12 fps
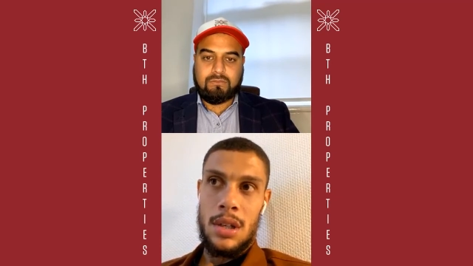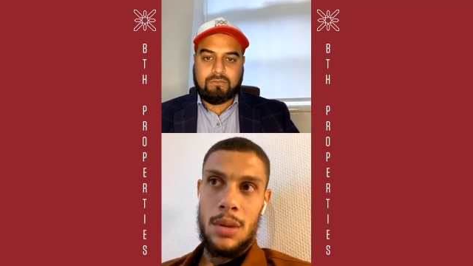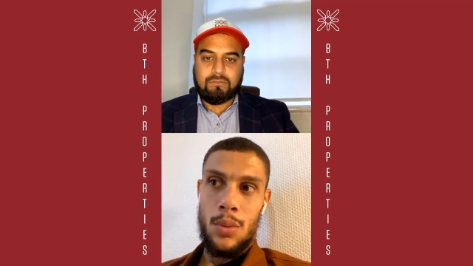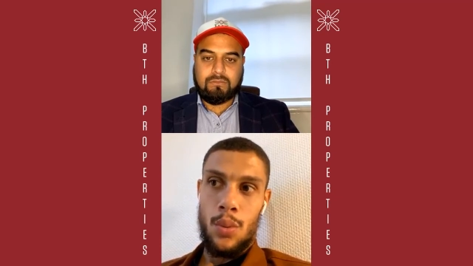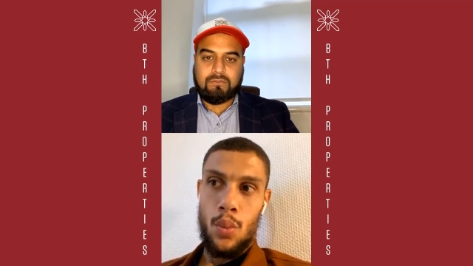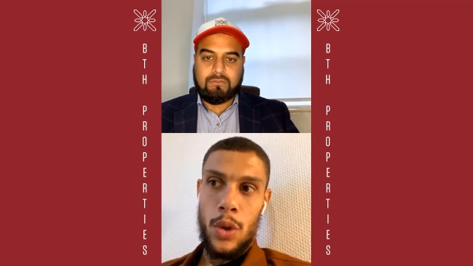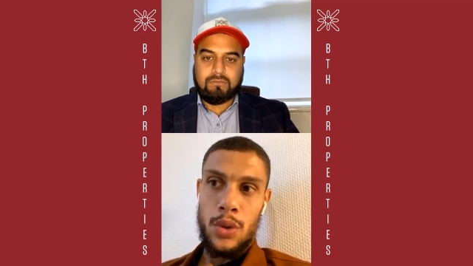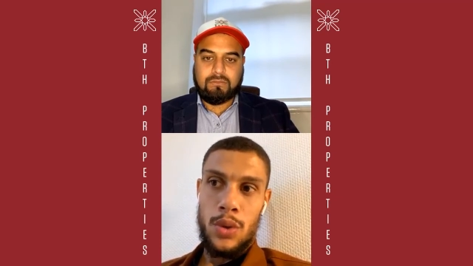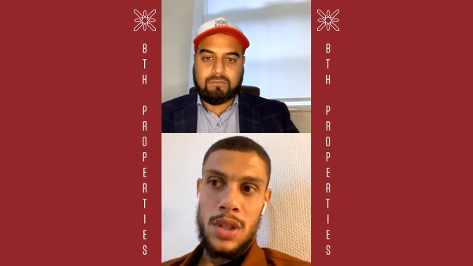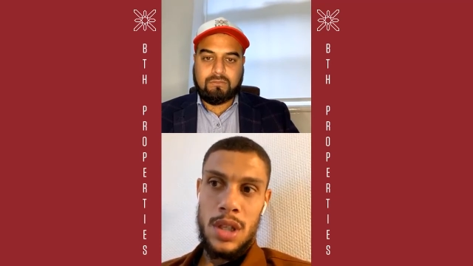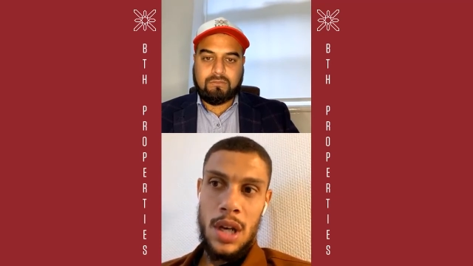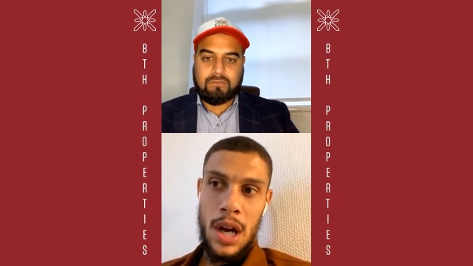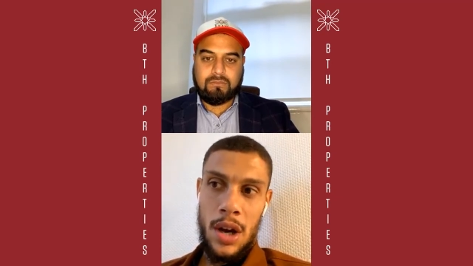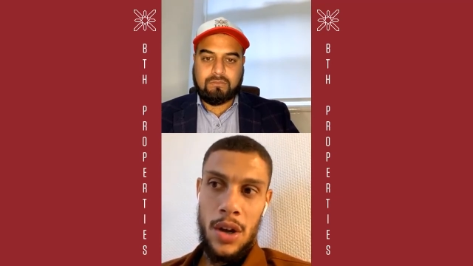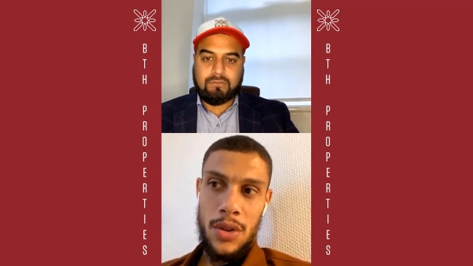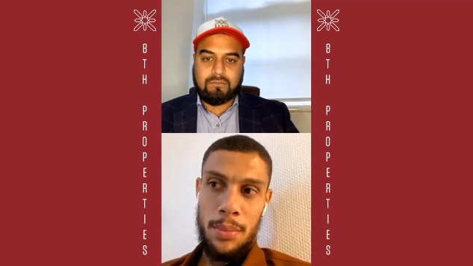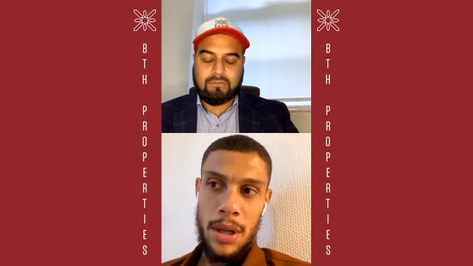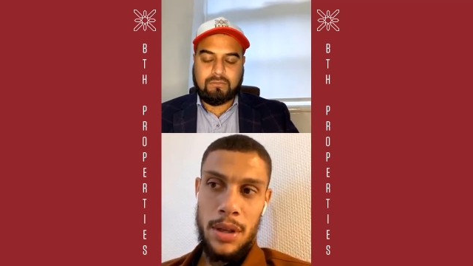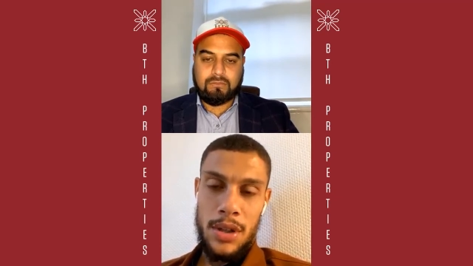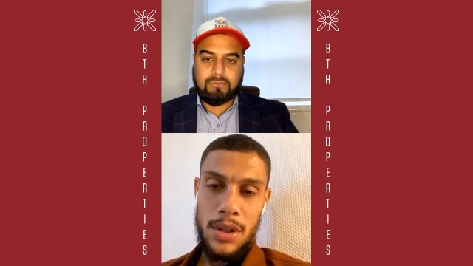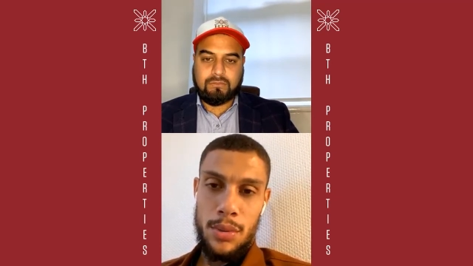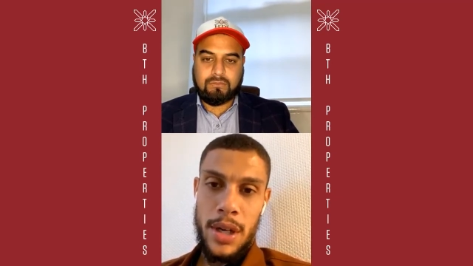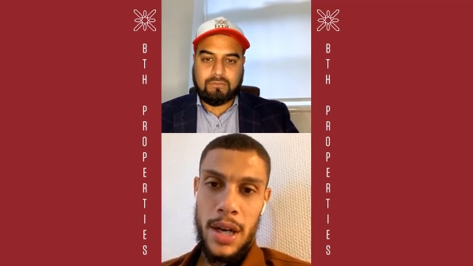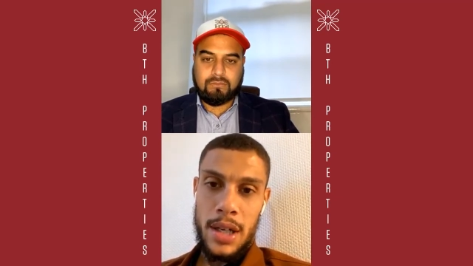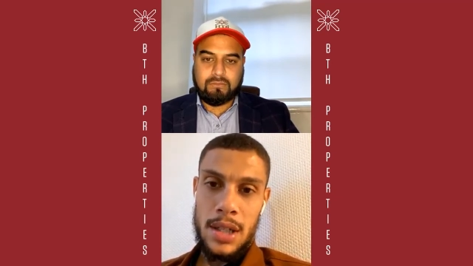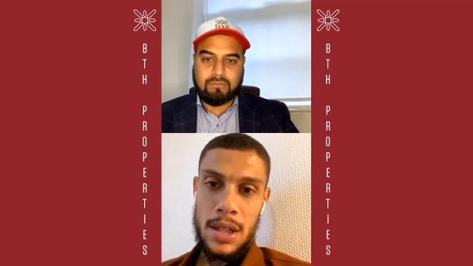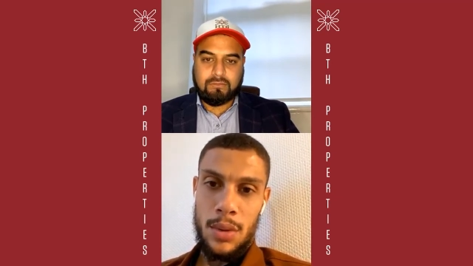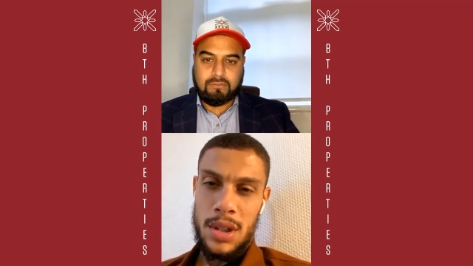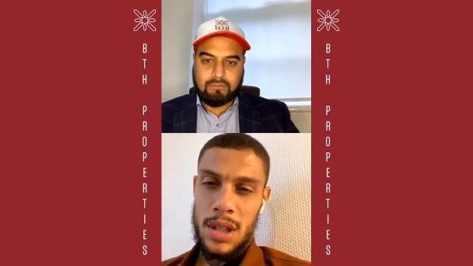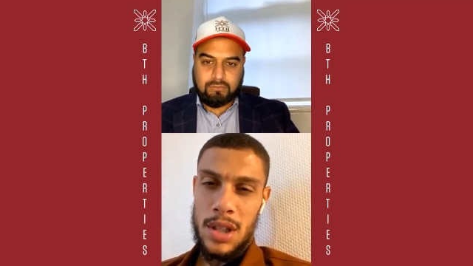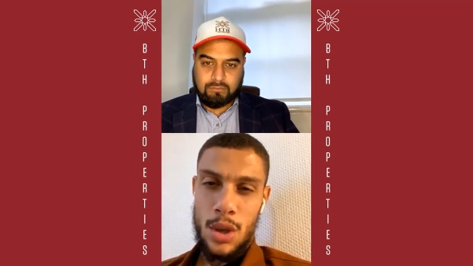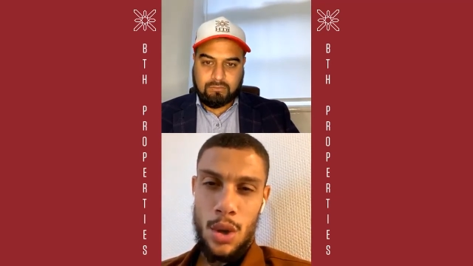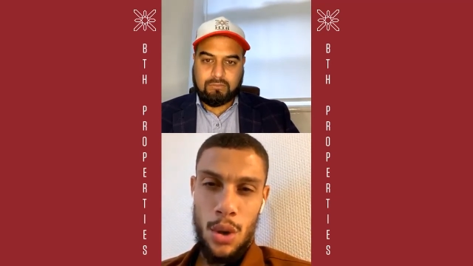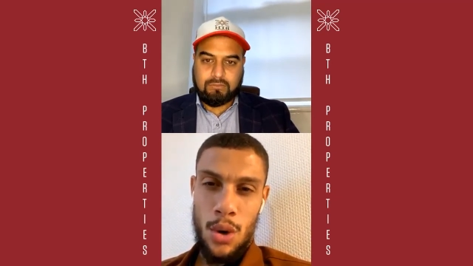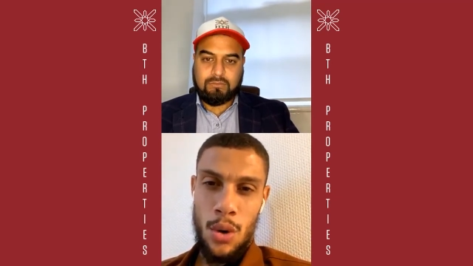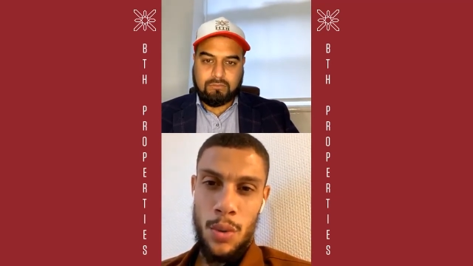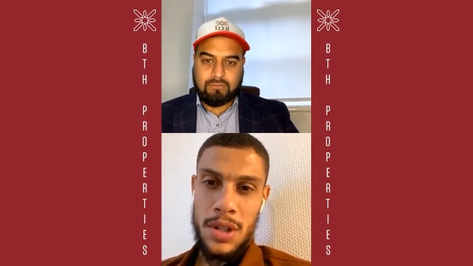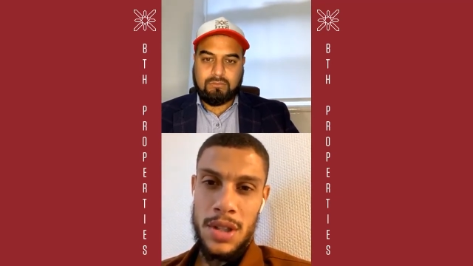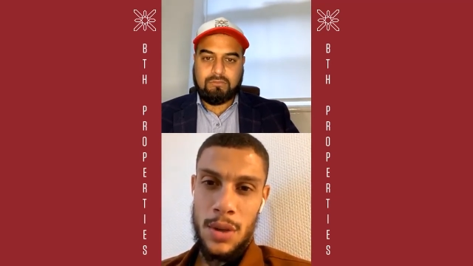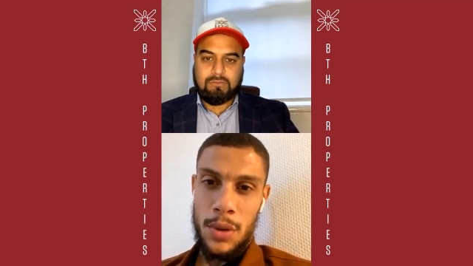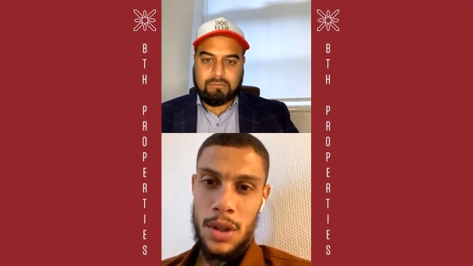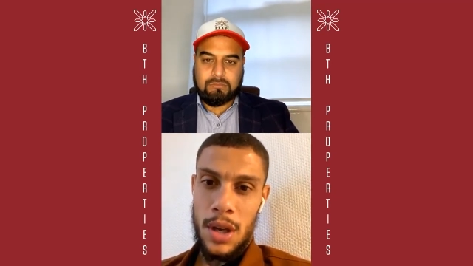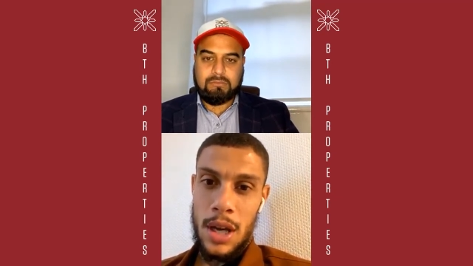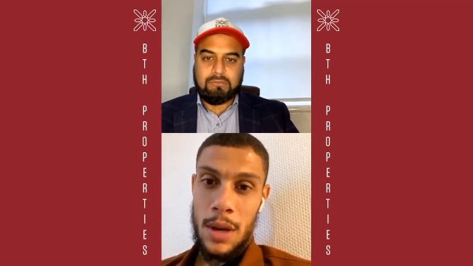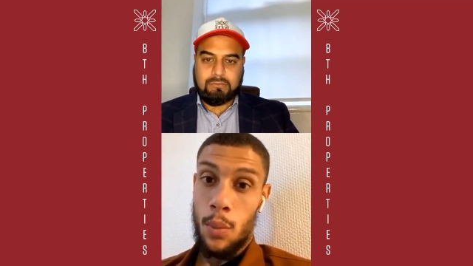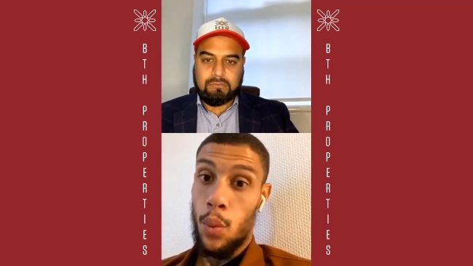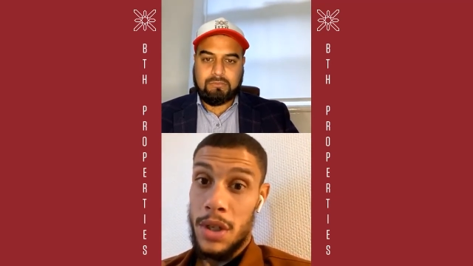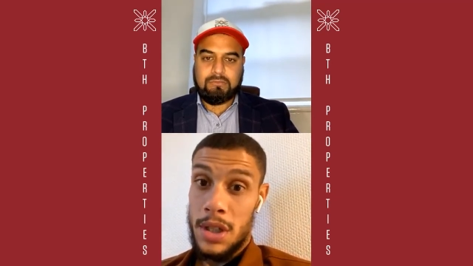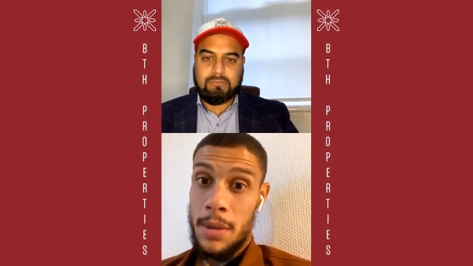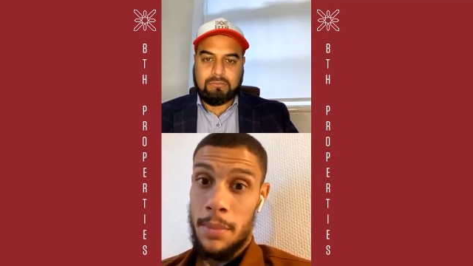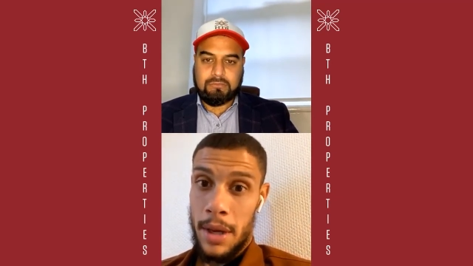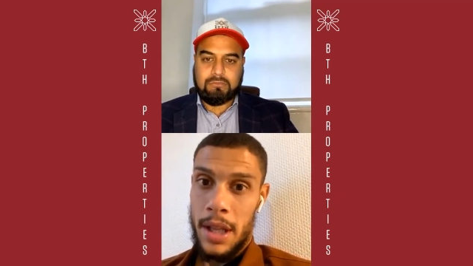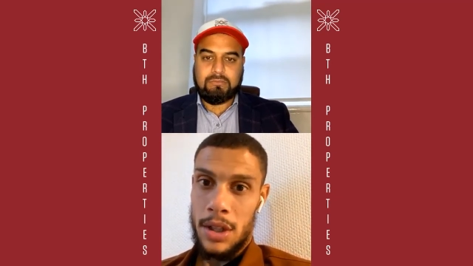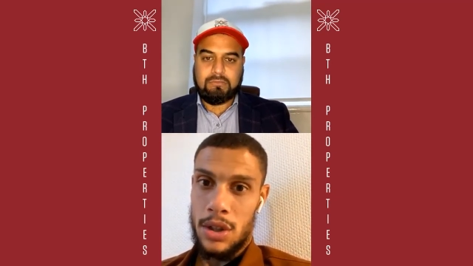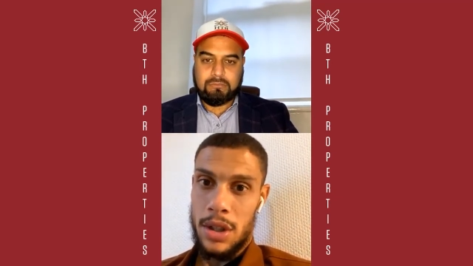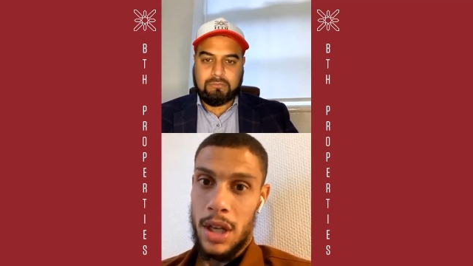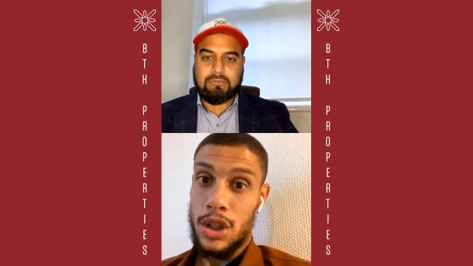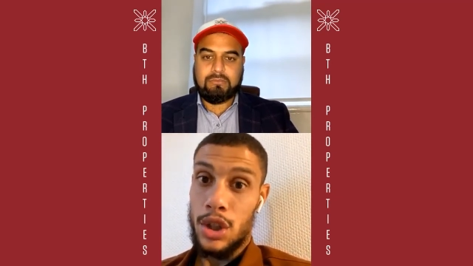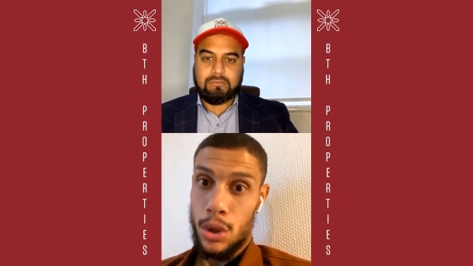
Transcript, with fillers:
Speaker 1: when you see how the players react when they score, when they win the game with the manager, that show